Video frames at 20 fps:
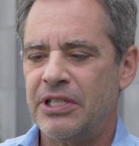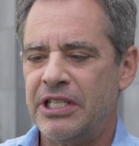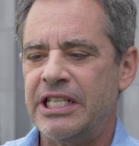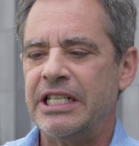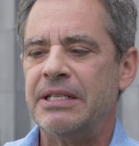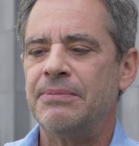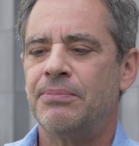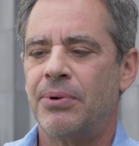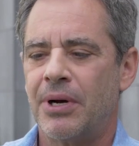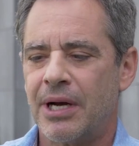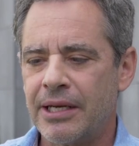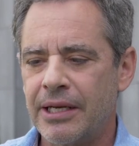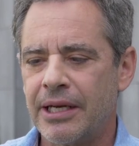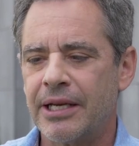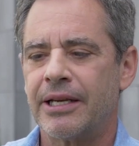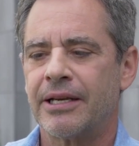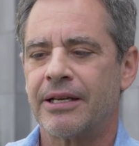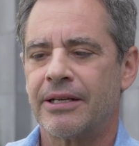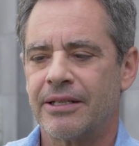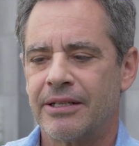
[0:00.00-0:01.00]

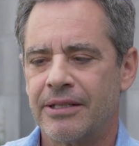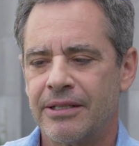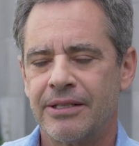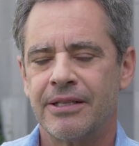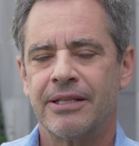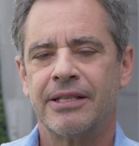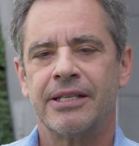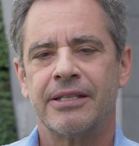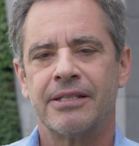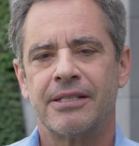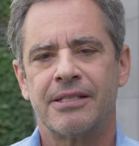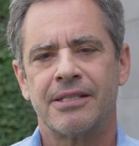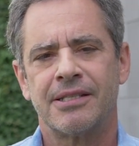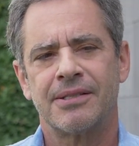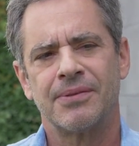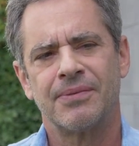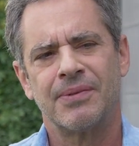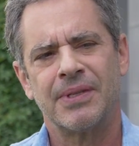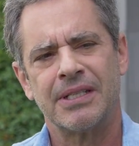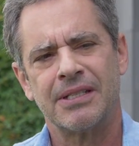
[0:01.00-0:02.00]
debunking
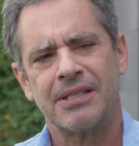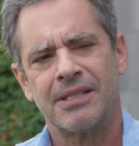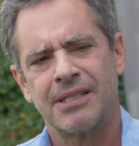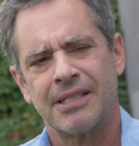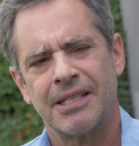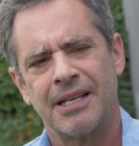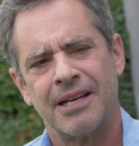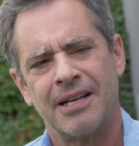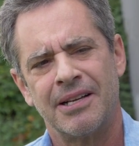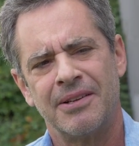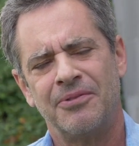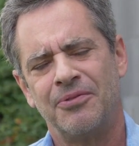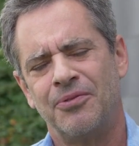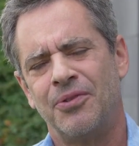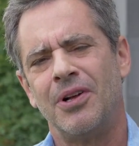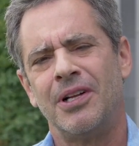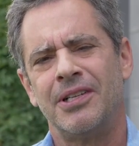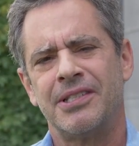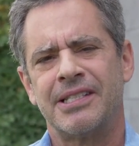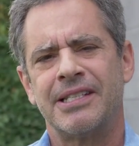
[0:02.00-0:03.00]
this
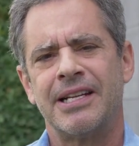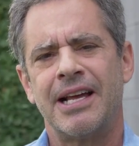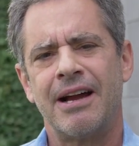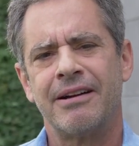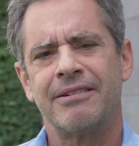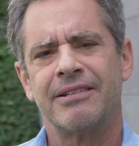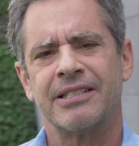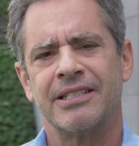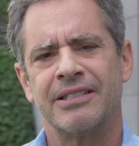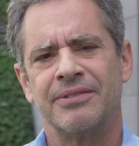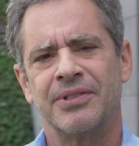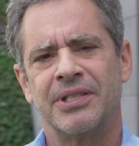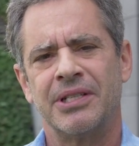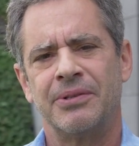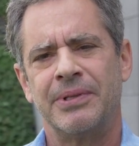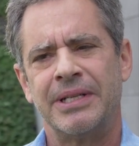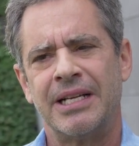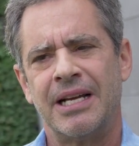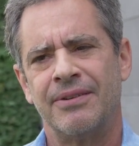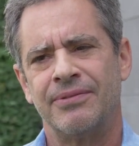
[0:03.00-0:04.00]
false narrative
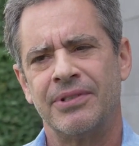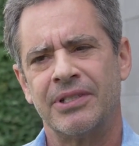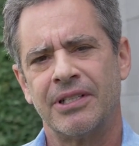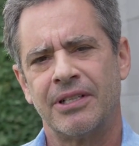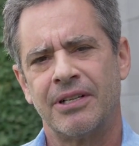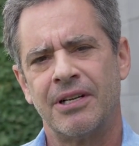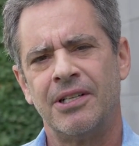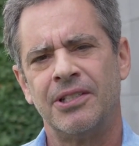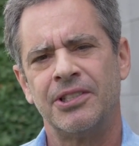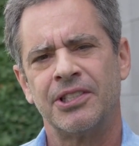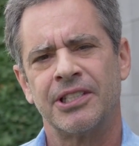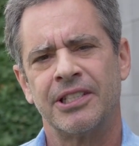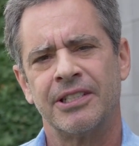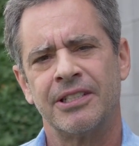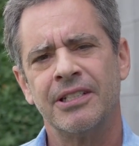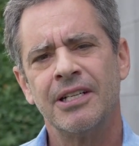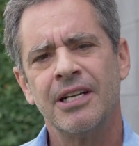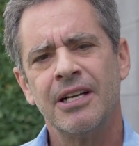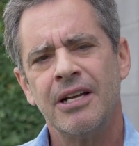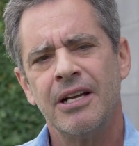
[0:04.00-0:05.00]
that we have in the
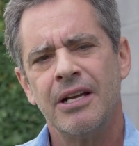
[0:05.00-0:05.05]
culture.